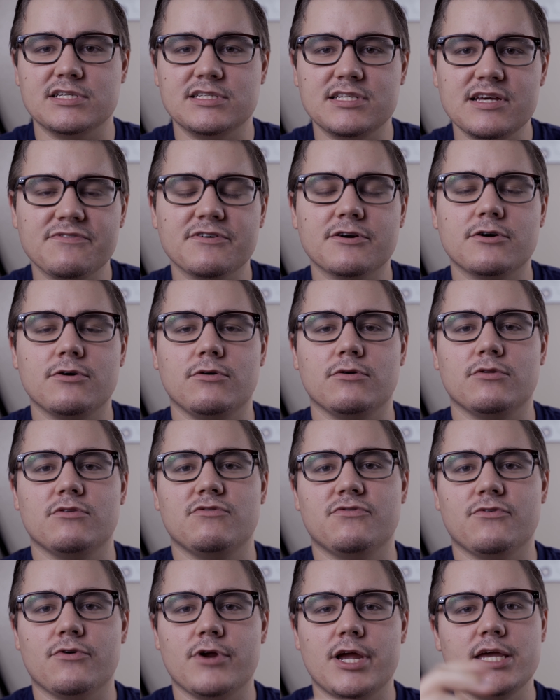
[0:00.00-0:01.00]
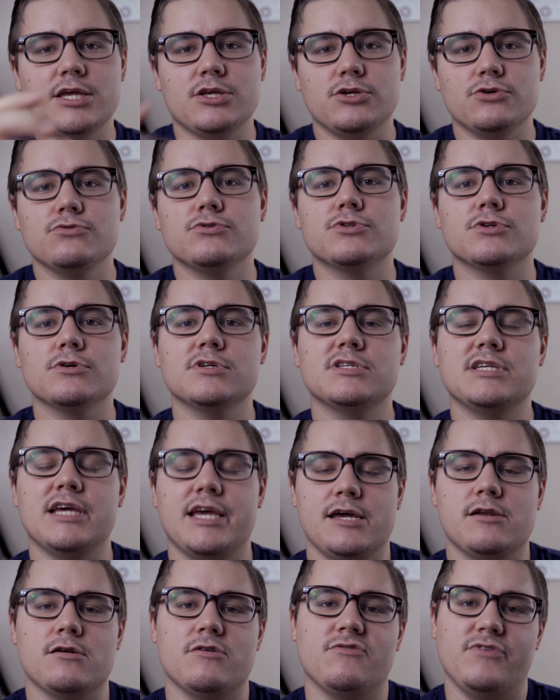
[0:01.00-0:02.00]
difficult for a user to
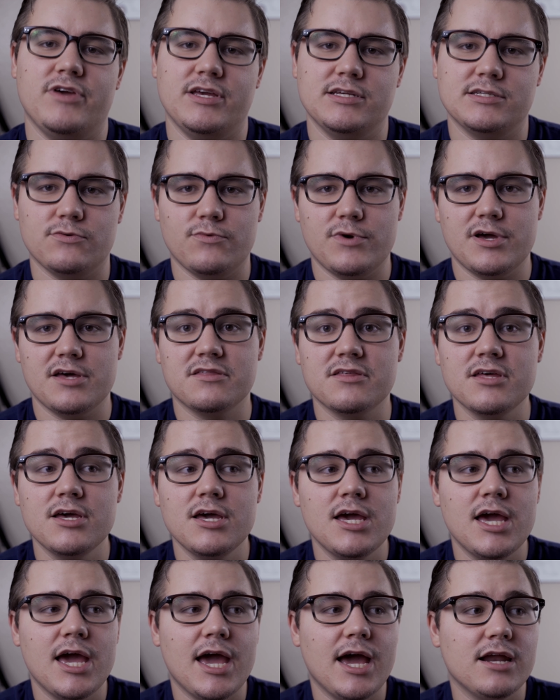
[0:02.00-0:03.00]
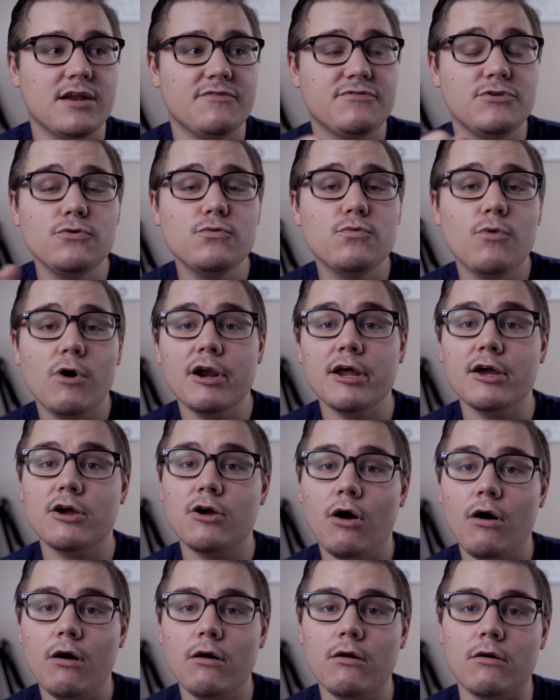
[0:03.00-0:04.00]
interface with. And if you want to
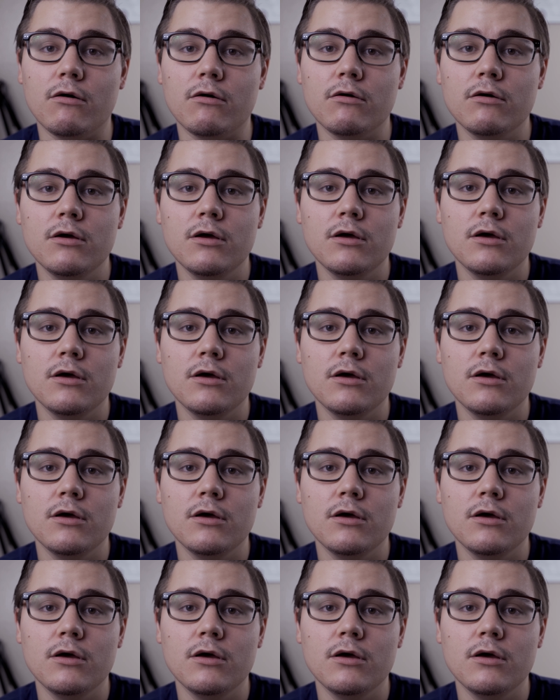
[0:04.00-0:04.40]
call